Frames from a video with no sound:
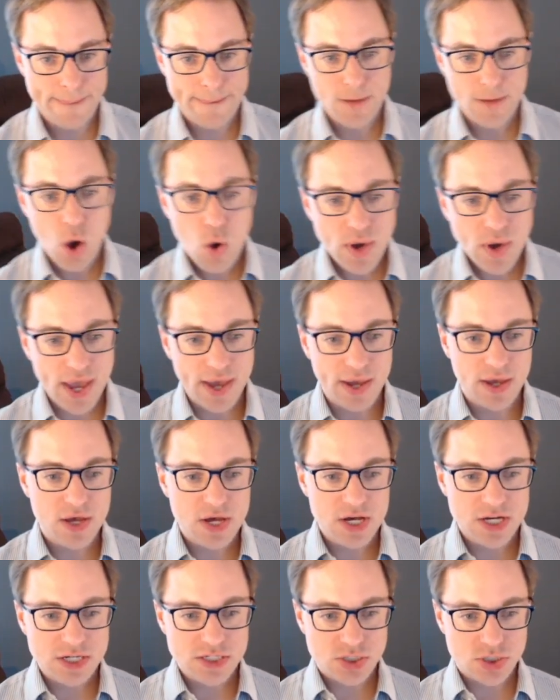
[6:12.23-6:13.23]
Okay,
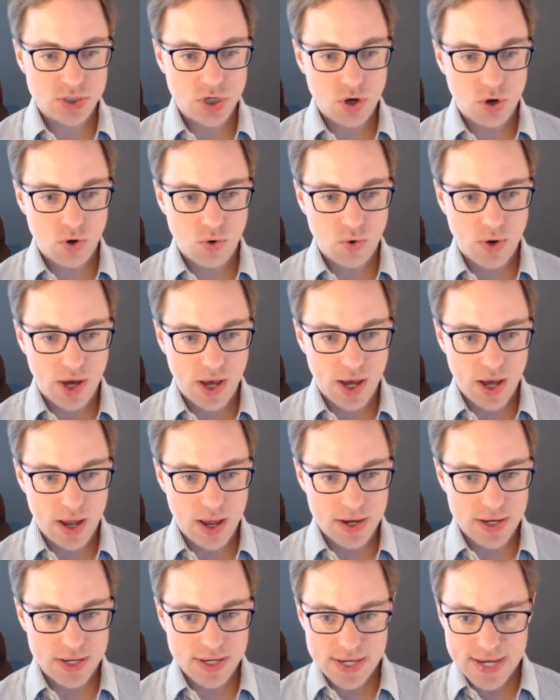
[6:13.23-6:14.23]
so
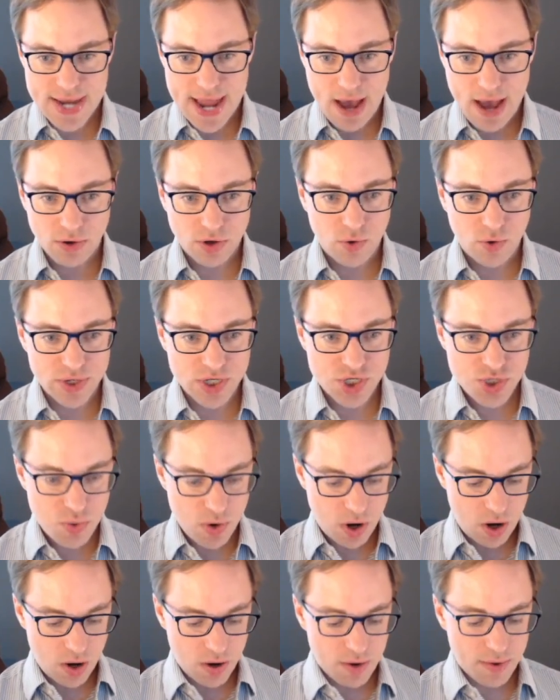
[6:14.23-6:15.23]
now going
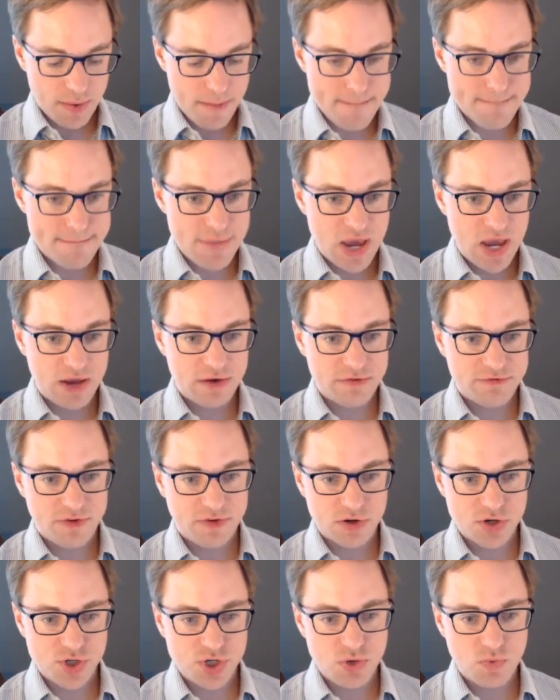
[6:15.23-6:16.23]
to our main
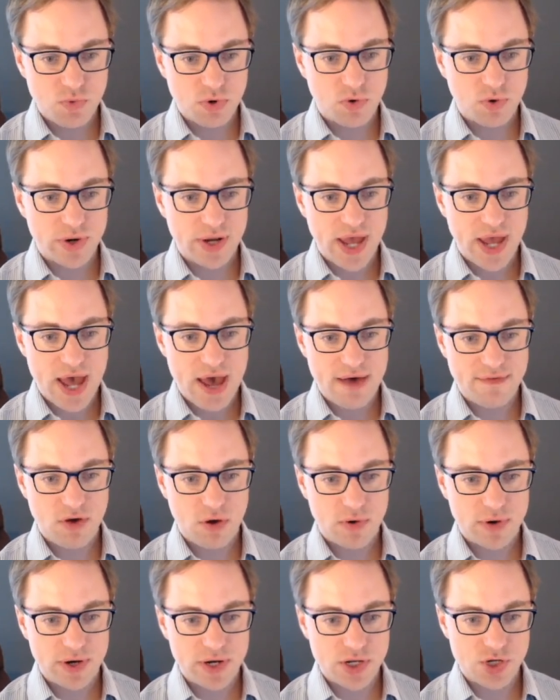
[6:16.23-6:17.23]
function, we're going to have
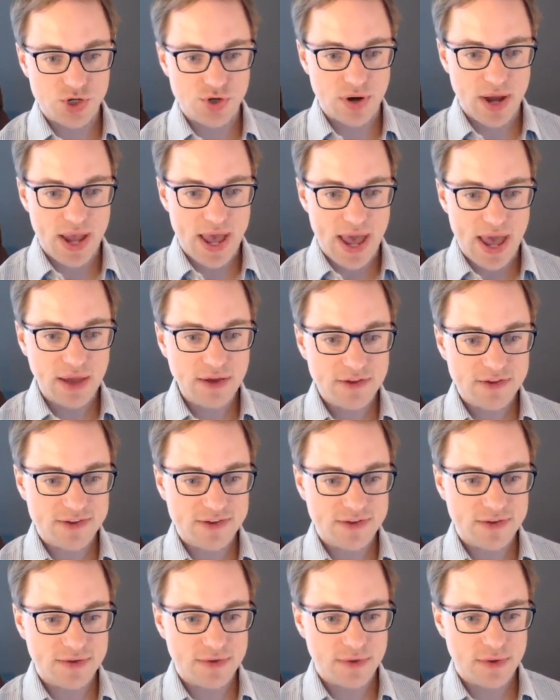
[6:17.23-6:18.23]
our integer
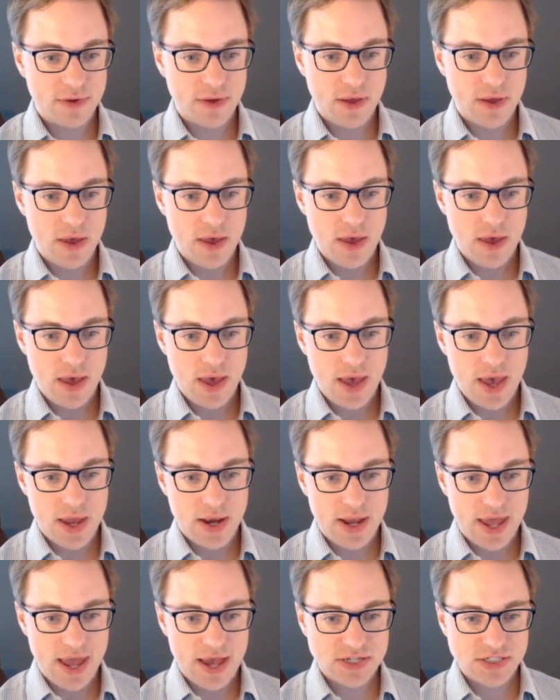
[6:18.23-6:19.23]
x.
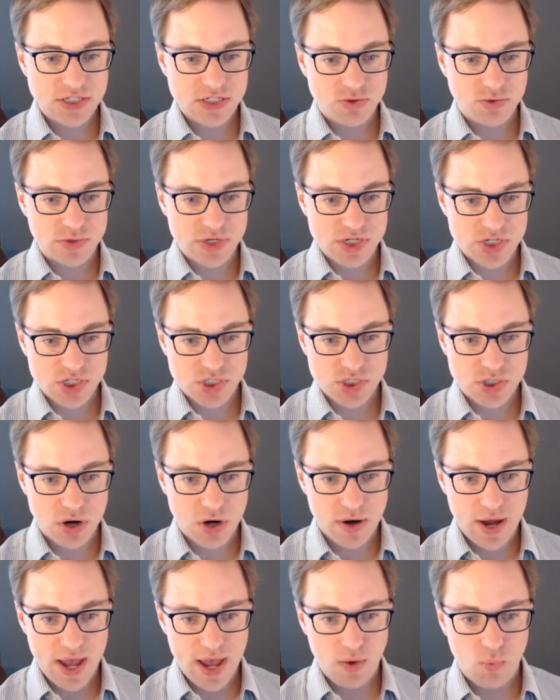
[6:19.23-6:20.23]
And x is going to
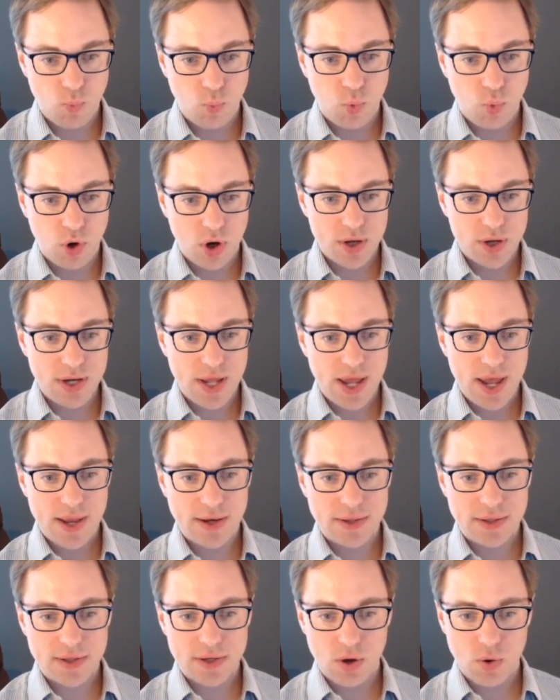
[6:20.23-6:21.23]
start at 1
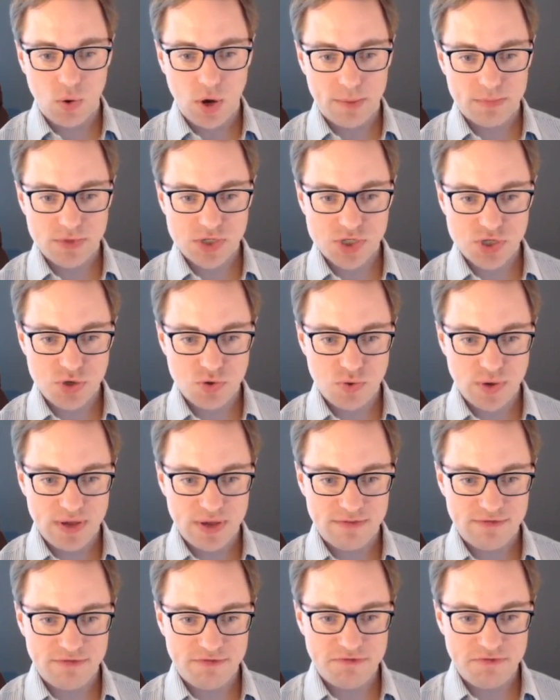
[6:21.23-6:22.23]
and go up to
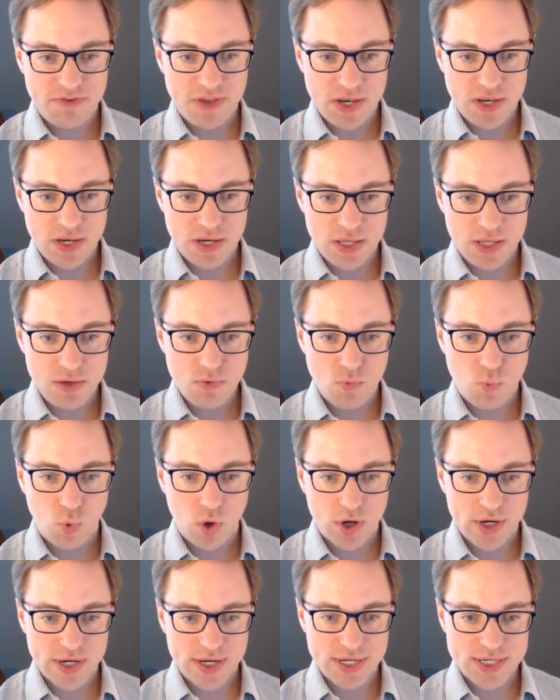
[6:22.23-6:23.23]
infinity,
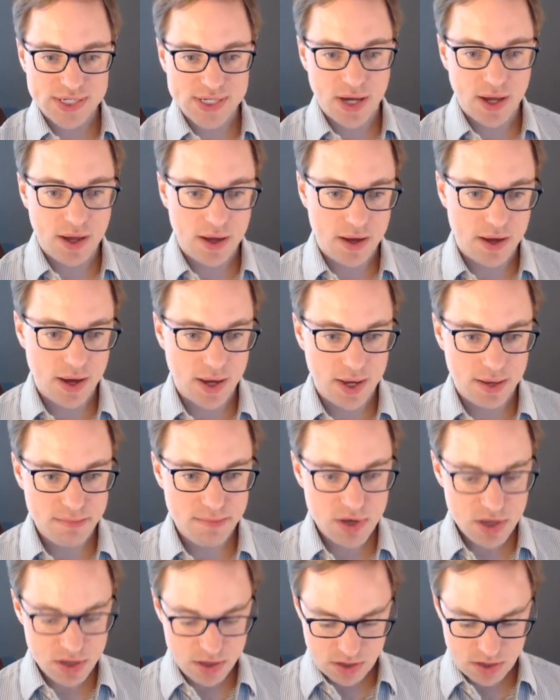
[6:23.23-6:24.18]
1 at a time.